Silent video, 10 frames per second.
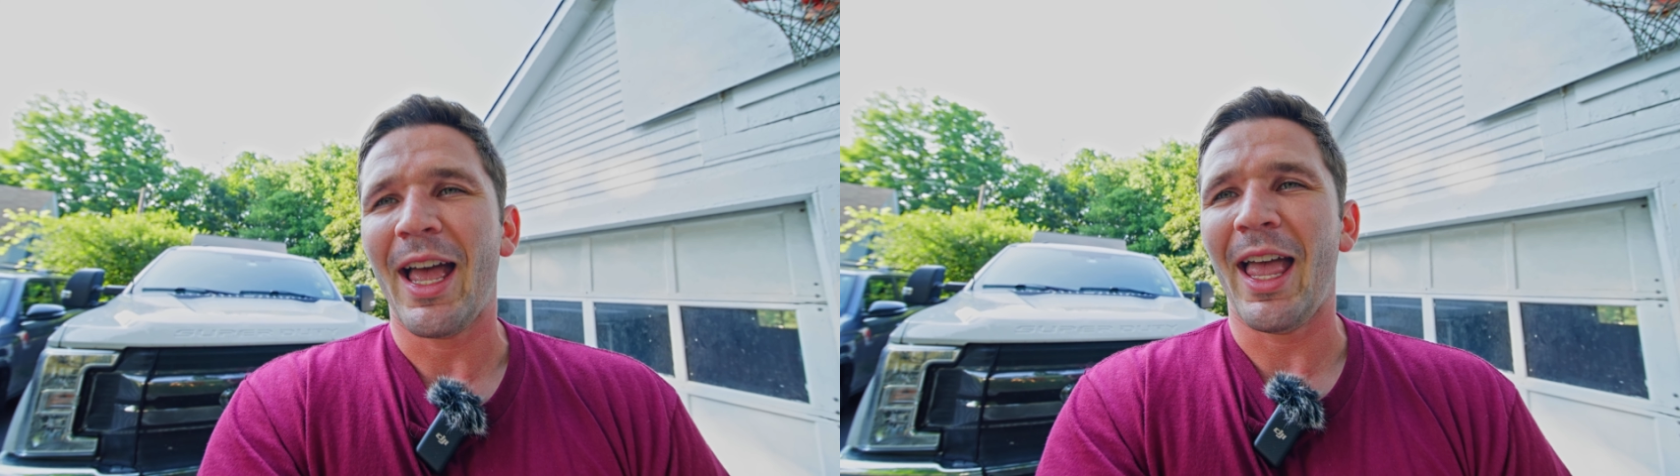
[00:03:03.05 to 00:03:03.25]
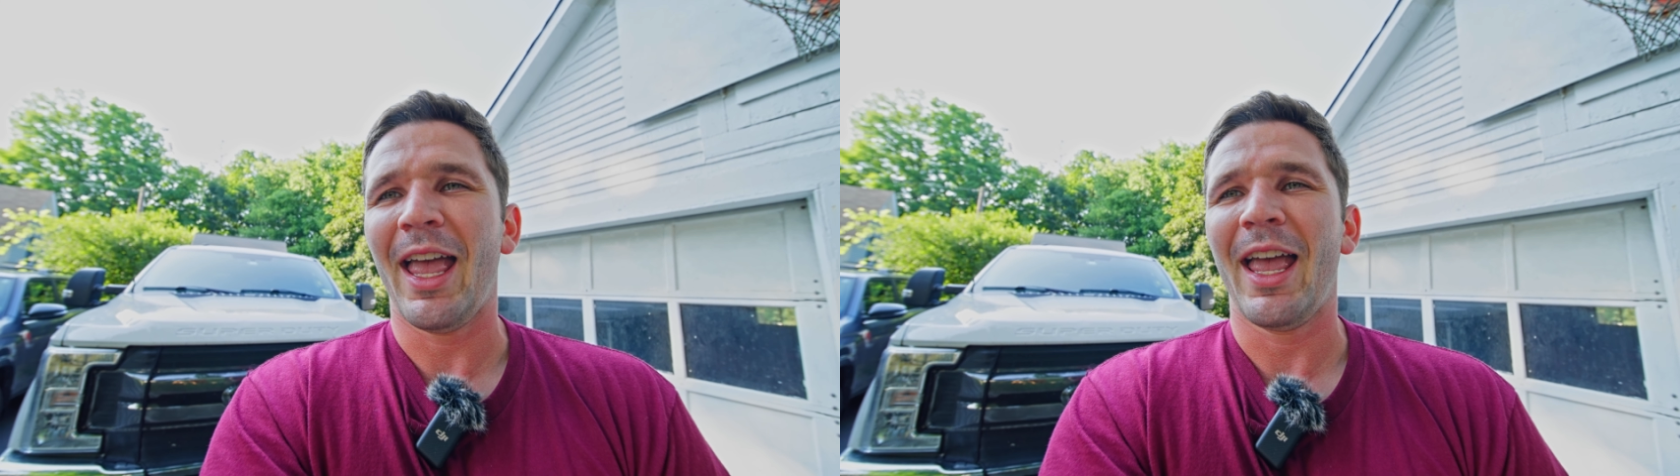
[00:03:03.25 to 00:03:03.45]

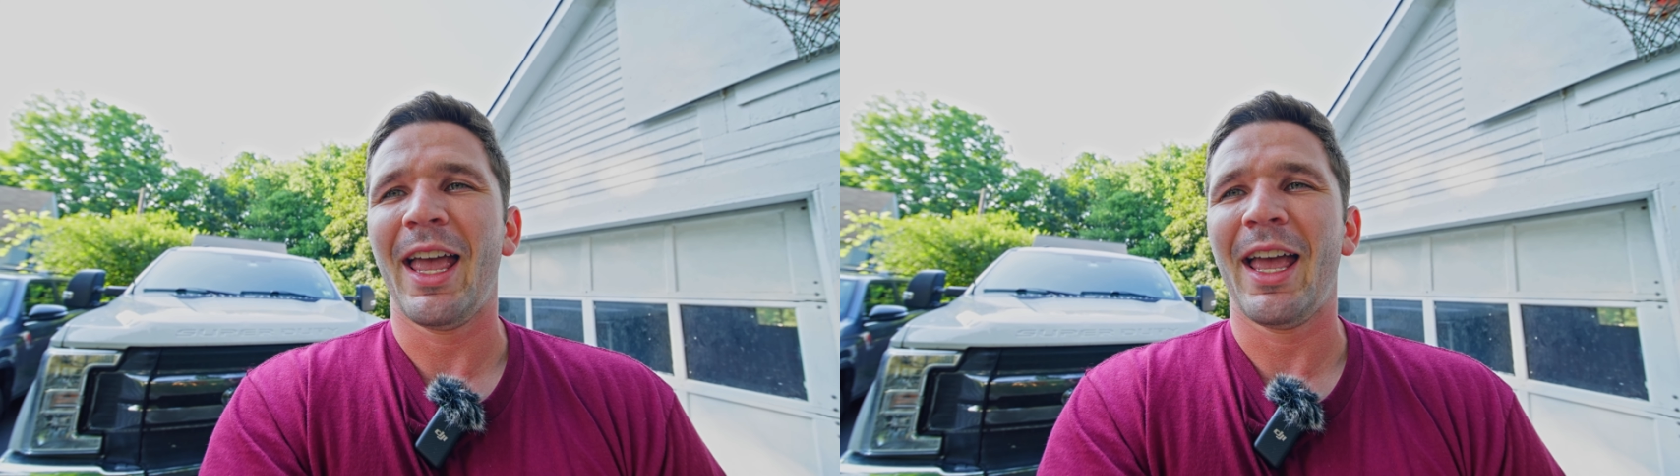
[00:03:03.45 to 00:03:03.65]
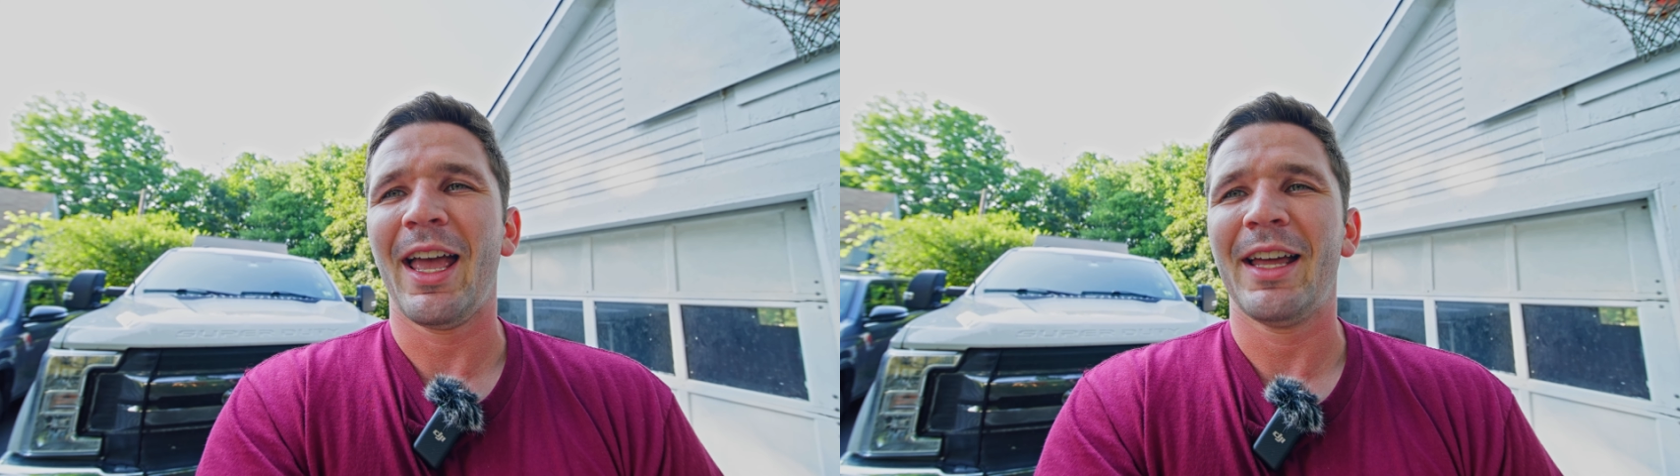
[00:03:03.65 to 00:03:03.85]

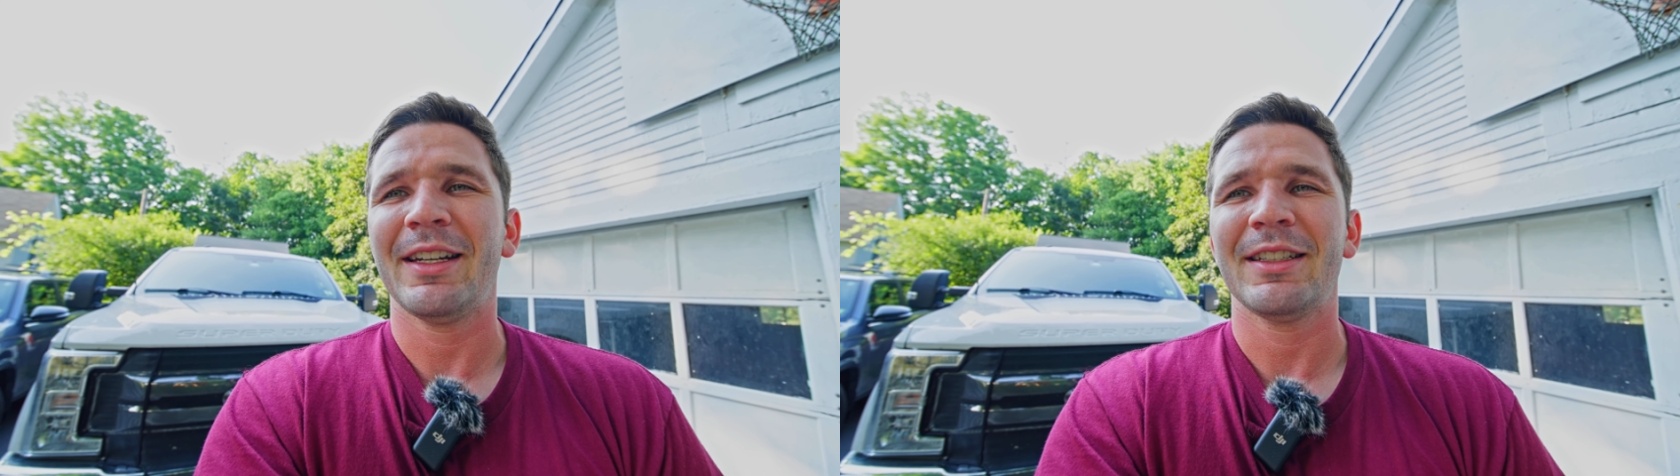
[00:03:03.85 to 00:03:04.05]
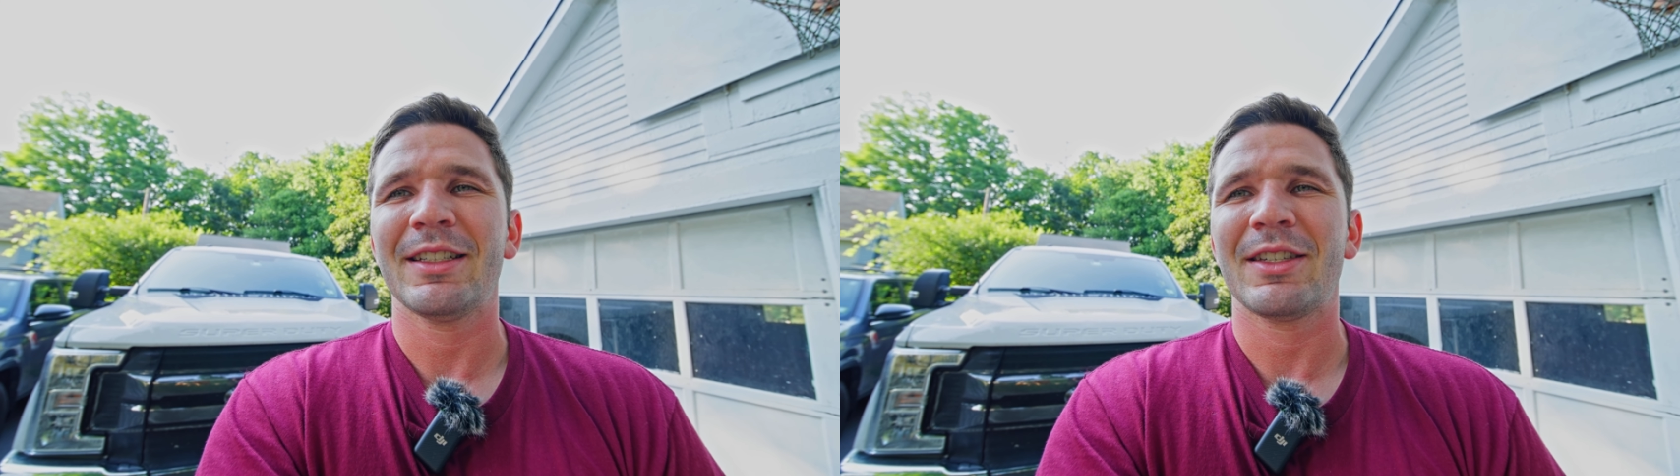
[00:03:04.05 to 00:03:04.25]

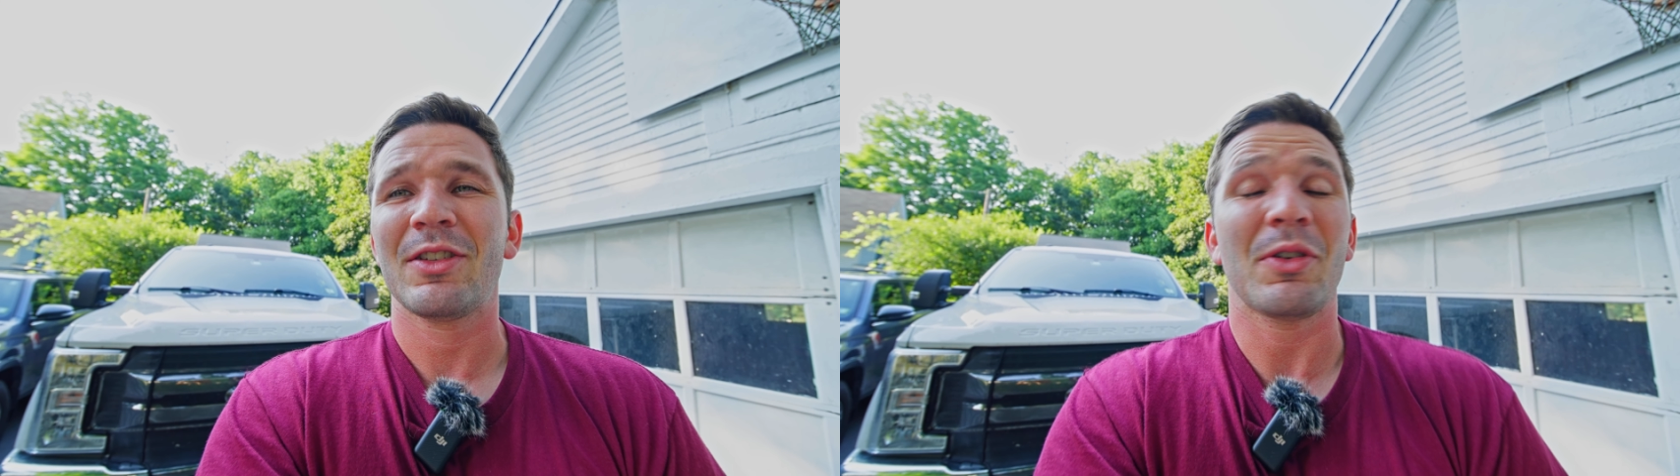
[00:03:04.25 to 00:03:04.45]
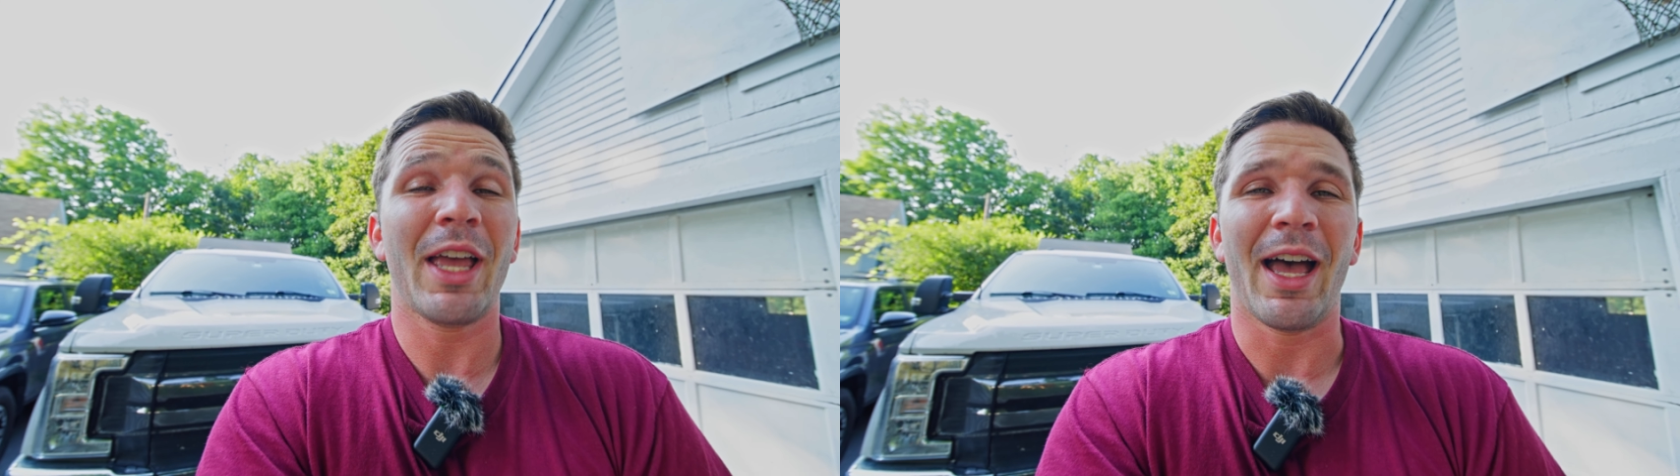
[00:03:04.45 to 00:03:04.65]
And
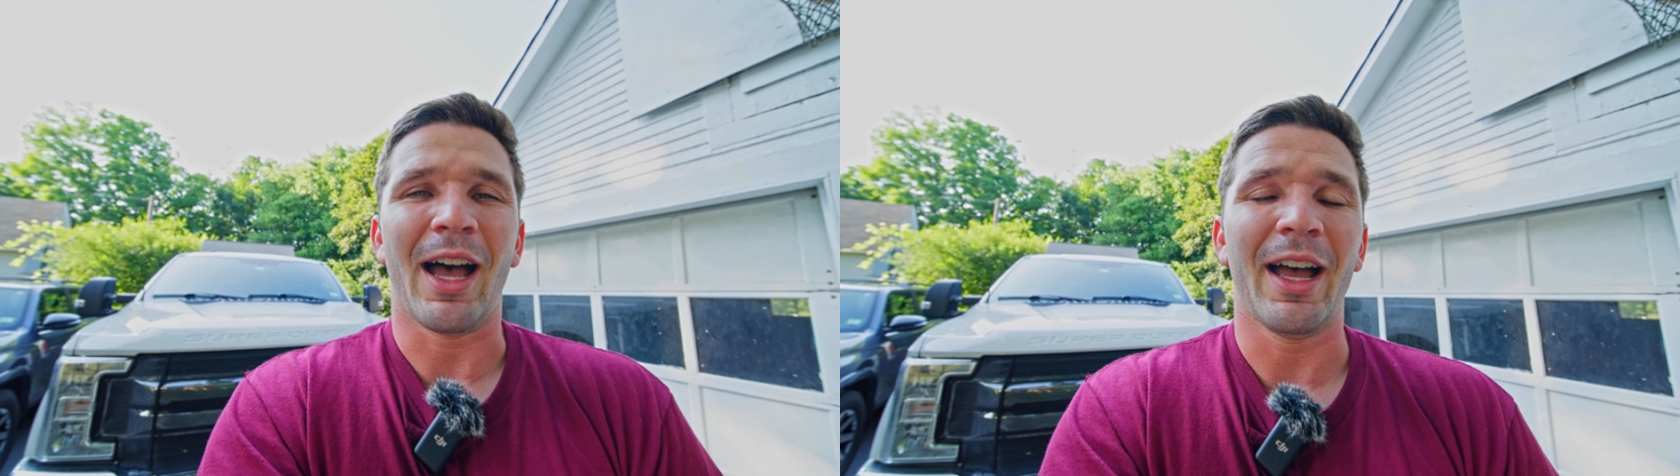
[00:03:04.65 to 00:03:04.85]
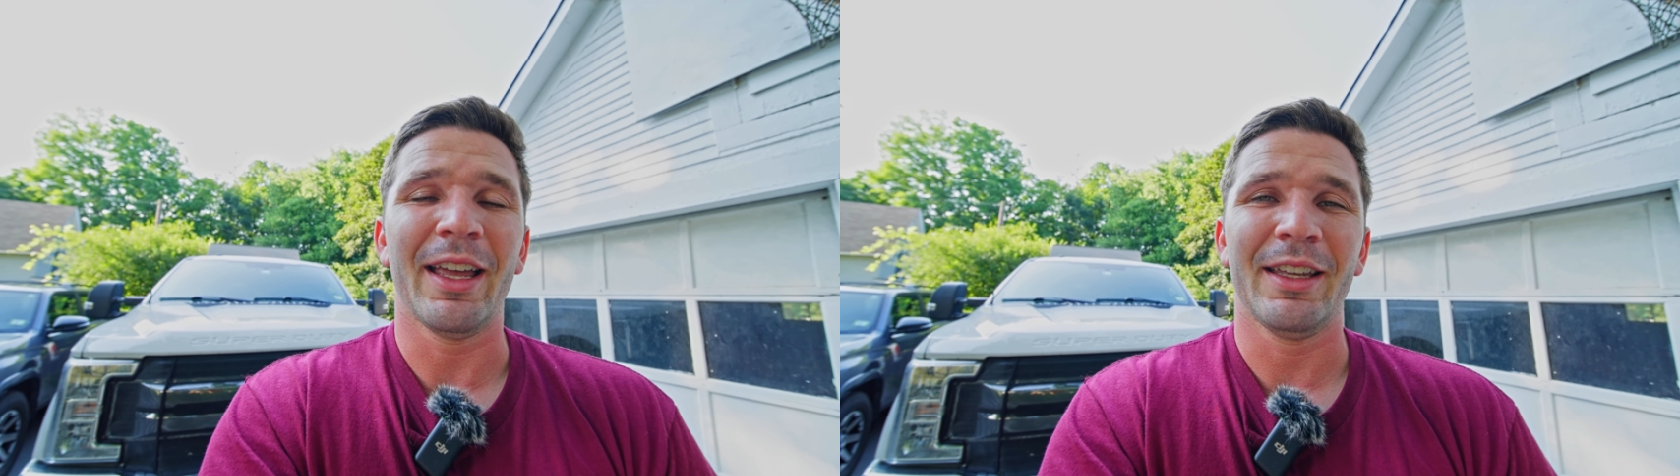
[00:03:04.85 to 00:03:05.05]
so yeah,
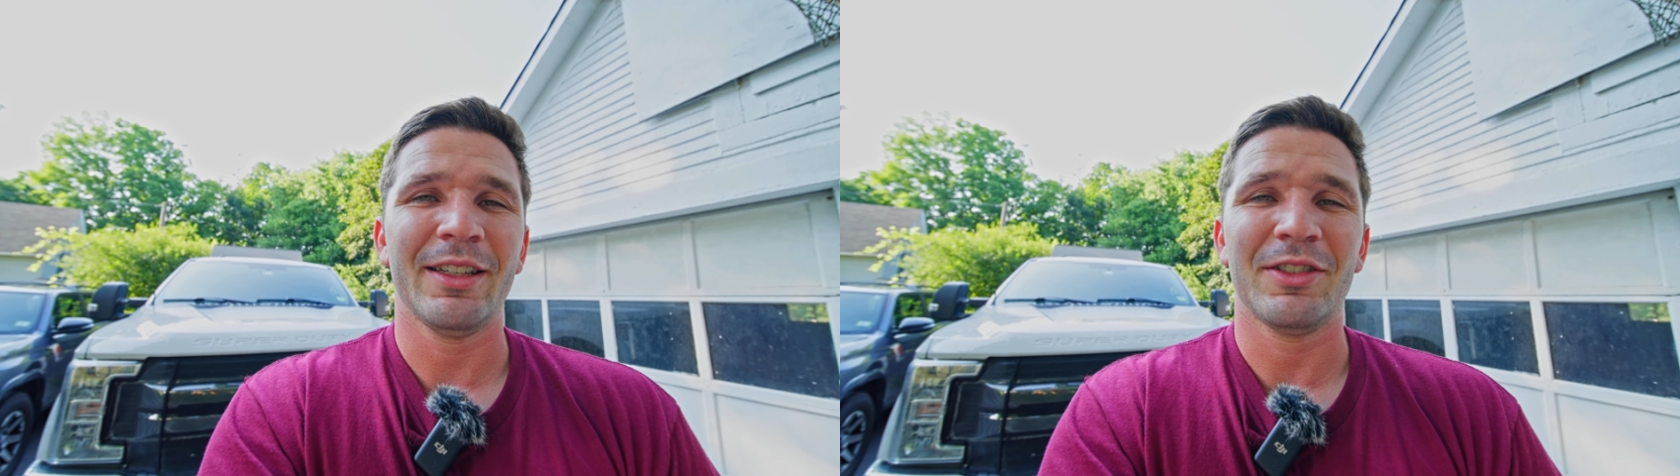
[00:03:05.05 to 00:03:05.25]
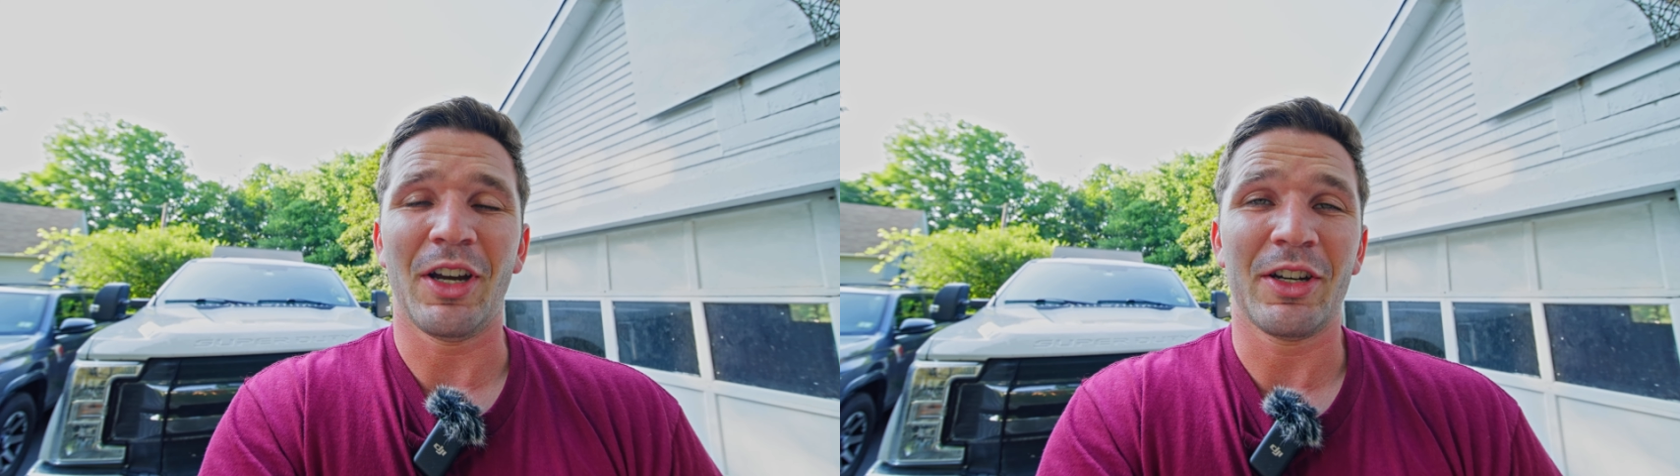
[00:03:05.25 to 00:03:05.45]

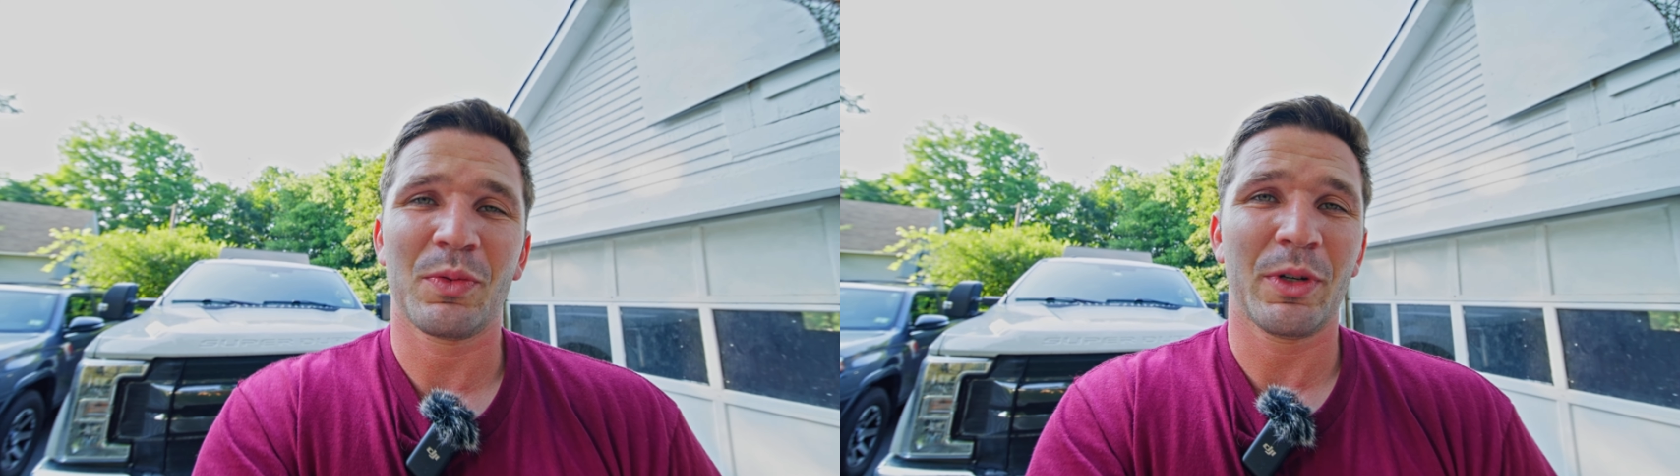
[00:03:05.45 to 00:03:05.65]
I just